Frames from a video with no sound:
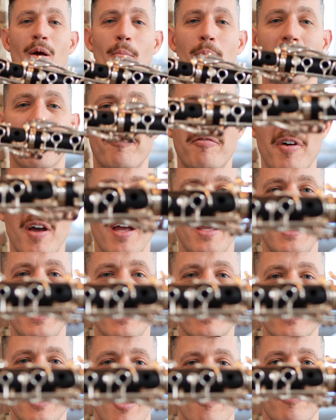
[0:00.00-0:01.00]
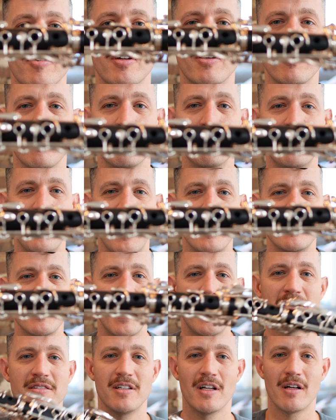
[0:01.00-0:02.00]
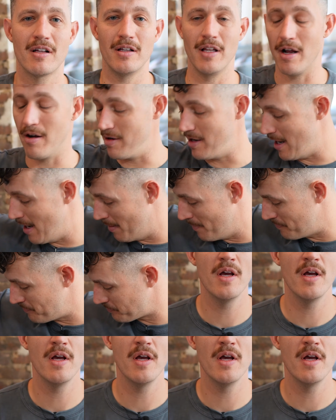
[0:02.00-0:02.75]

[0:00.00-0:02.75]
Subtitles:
Buffet E11, fantastic clarinet.